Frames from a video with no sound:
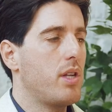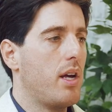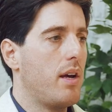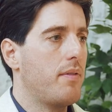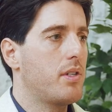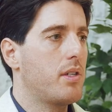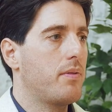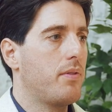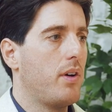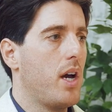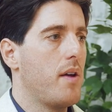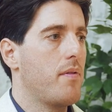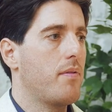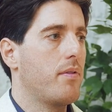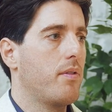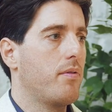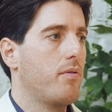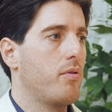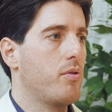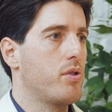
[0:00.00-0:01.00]
that have survived
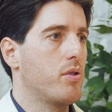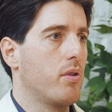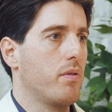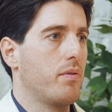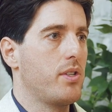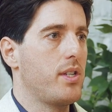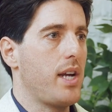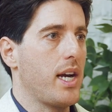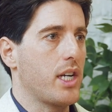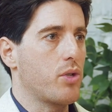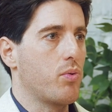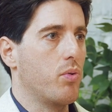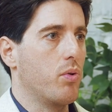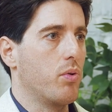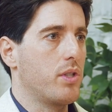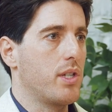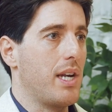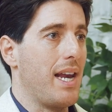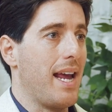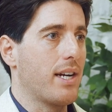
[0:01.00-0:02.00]
through sort of
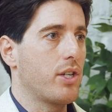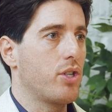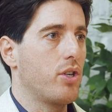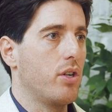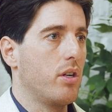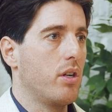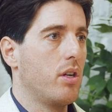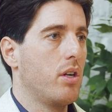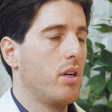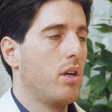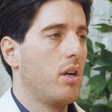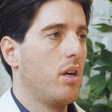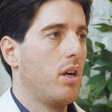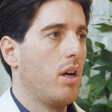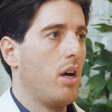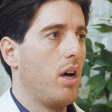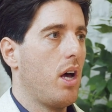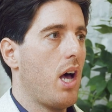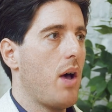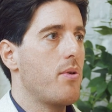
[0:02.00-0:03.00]
sexual selection,
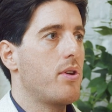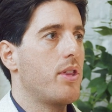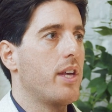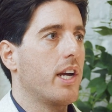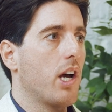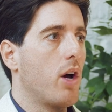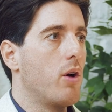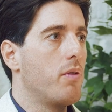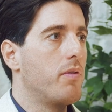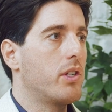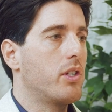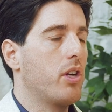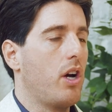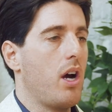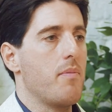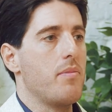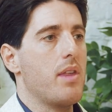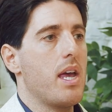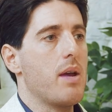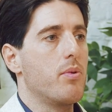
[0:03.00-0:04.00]
I would think over
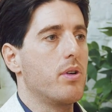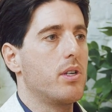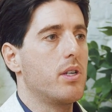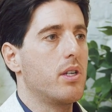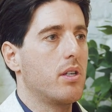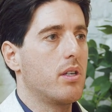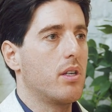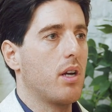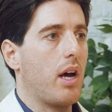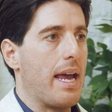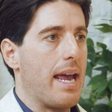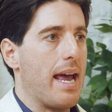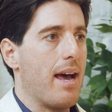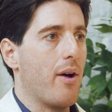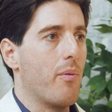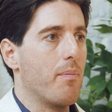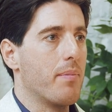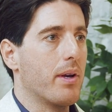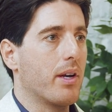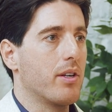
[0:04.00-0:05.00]
time they would die
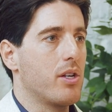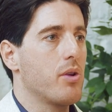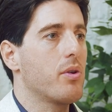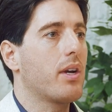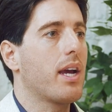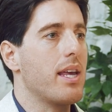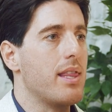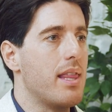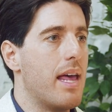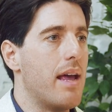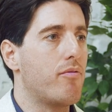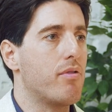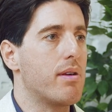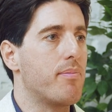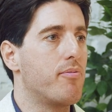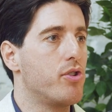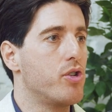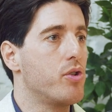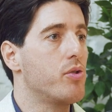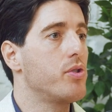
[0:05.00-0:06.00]
out because, okay, they're
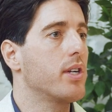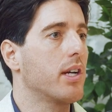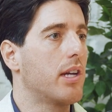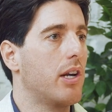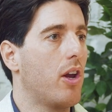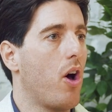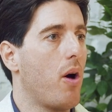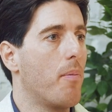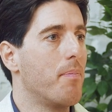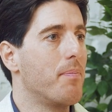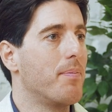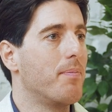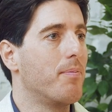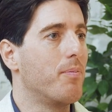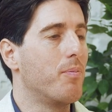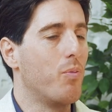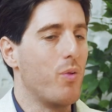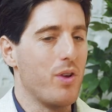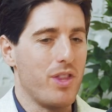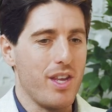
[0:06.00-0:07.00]
reproducing a lot
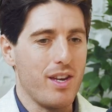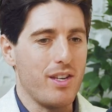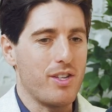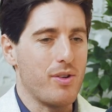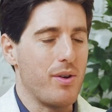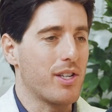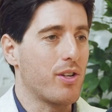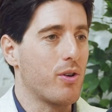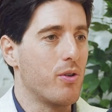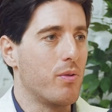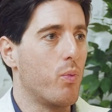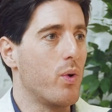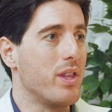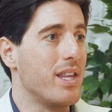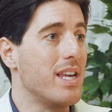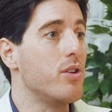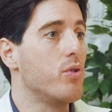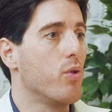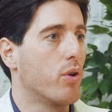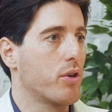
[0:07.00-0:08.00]
with it. So it's good
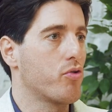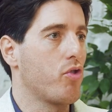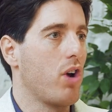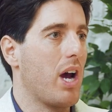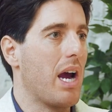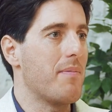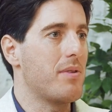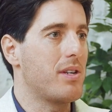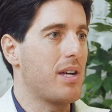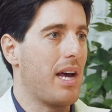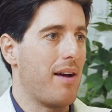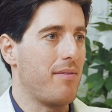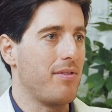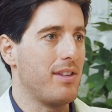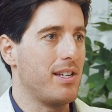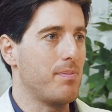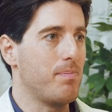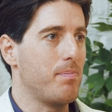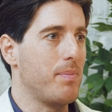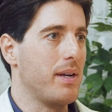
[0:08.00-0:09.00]
within your tribe to have
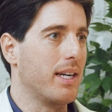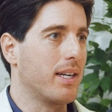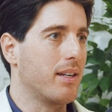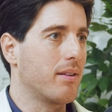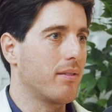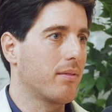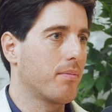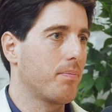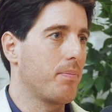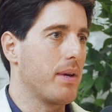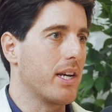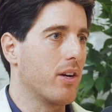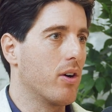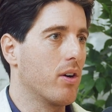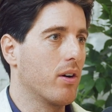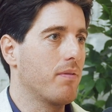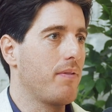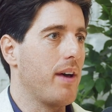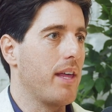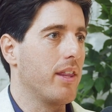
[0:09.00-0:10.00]
this big
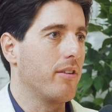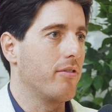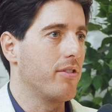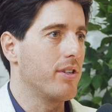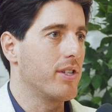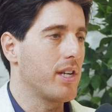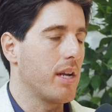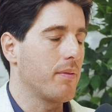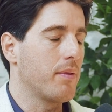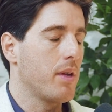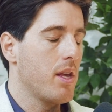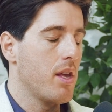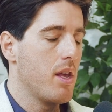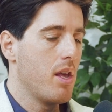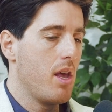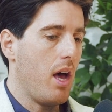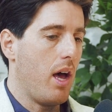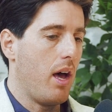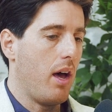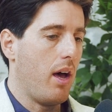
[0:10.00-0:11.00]
peacock feather and stuff.
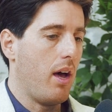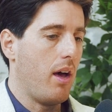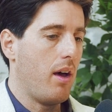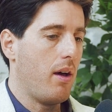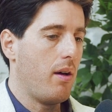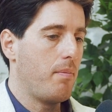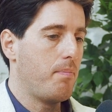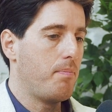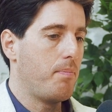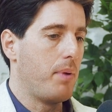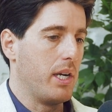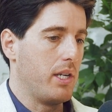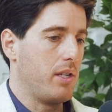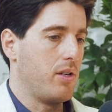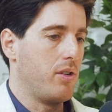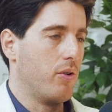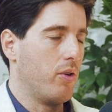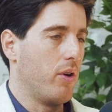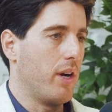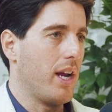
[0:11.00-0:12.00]
Uh, but
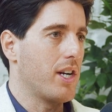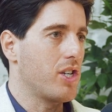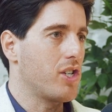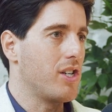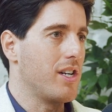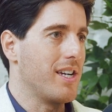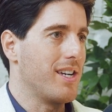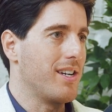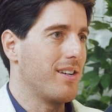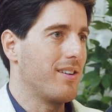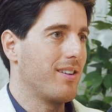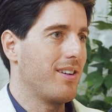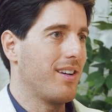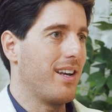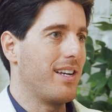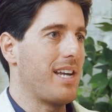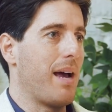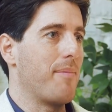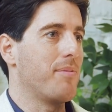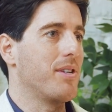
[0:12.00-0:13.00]
you're not actually
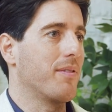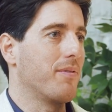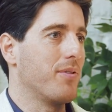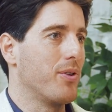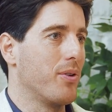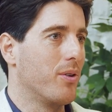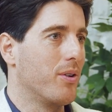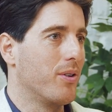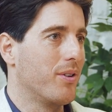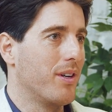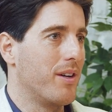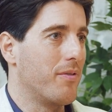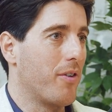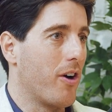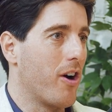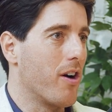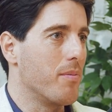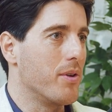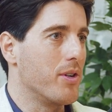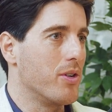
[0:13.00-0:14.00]
adapting for your
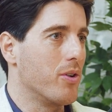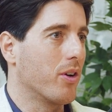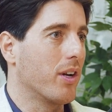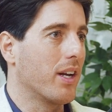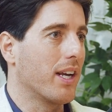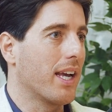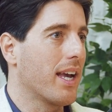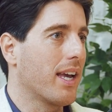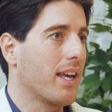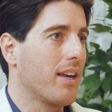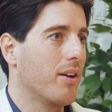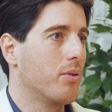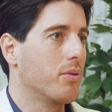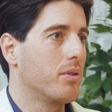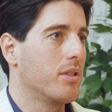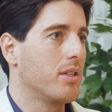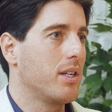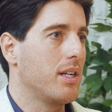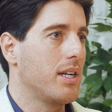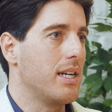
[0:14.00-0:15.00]
environment. You're going to get
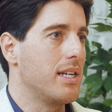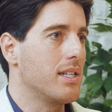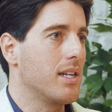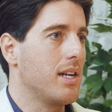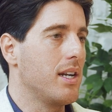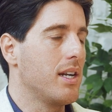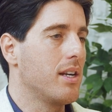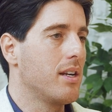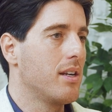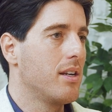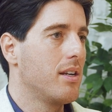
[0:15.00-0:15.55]
killed easily.